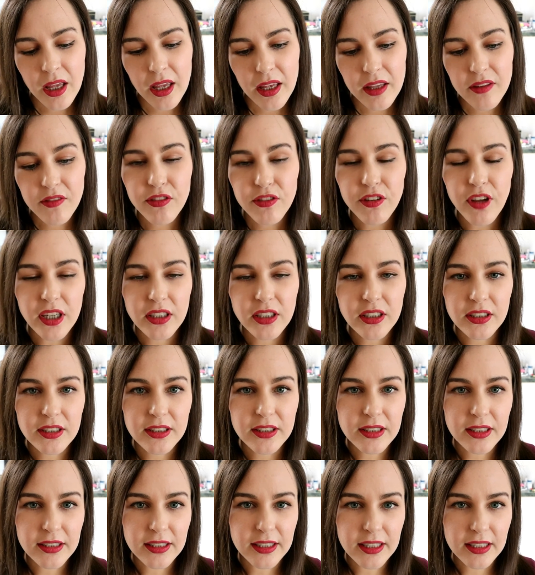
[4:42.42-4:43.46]
infectious
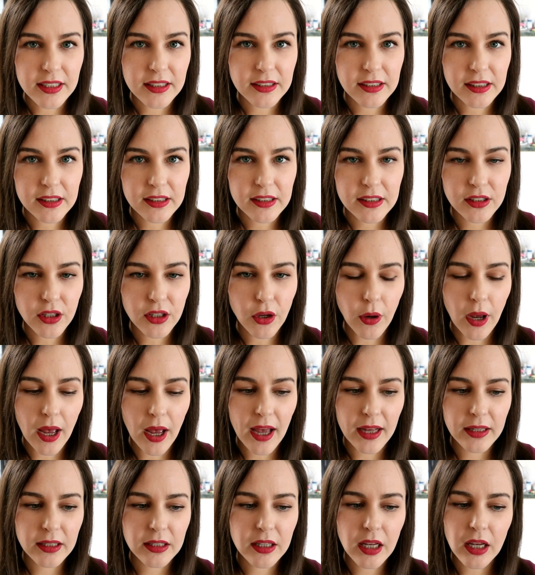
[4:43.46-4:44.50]
diseases. So I
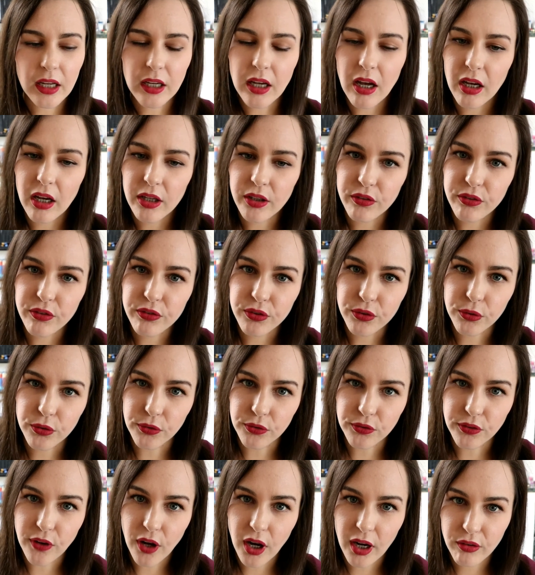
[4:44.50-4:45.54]
had a kind of full
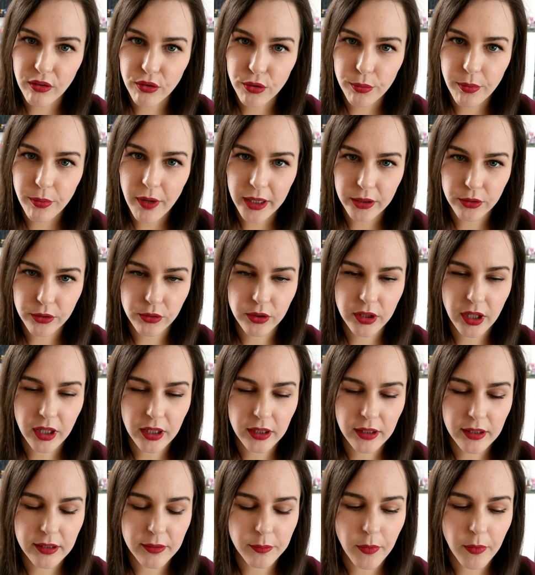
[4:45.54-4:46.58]
viral panel
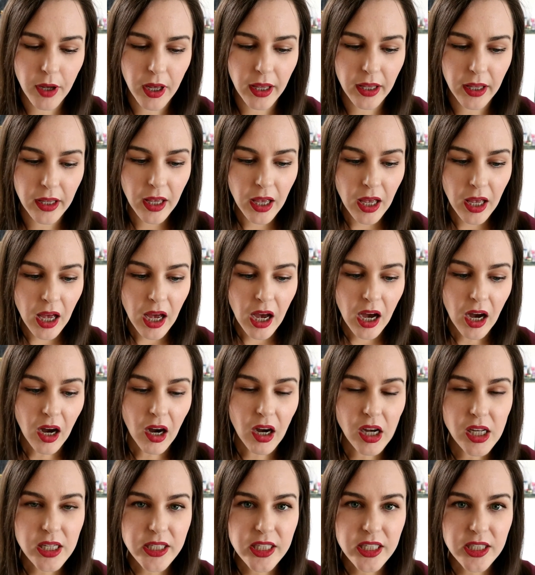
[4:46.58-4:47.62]
done. So my
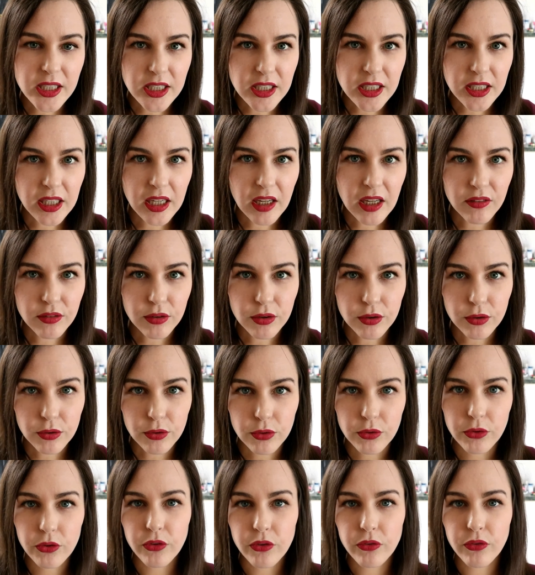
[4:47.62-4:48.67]
IgG
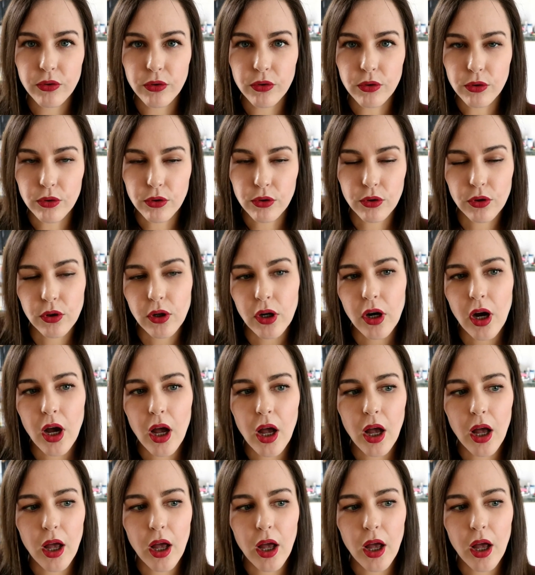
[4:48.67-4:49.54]
levels for